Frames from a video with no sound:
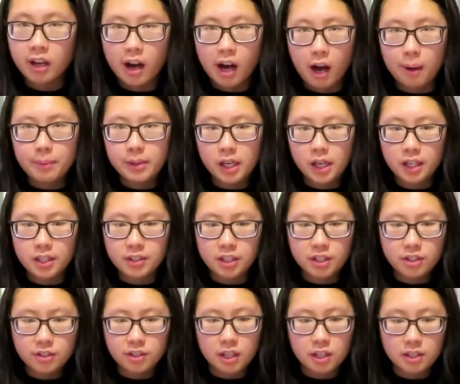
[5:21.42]
I'll be honest, I
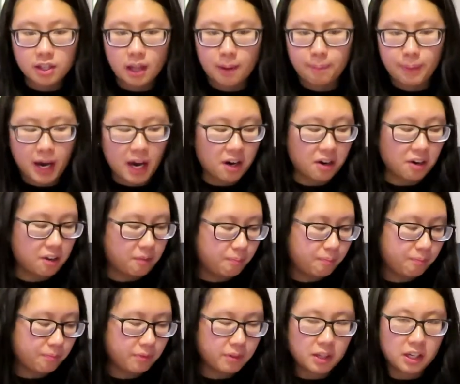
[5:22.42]
just tasted that batter.
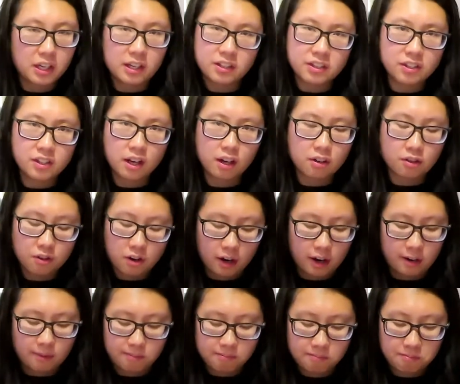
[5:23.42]
It's not
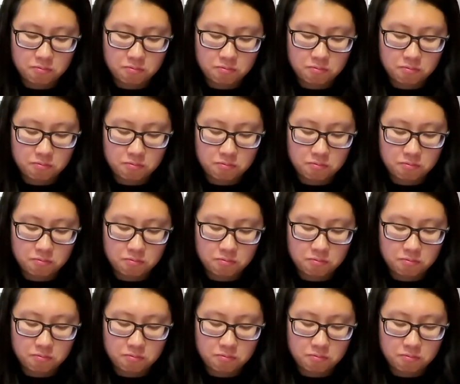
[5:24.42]
great,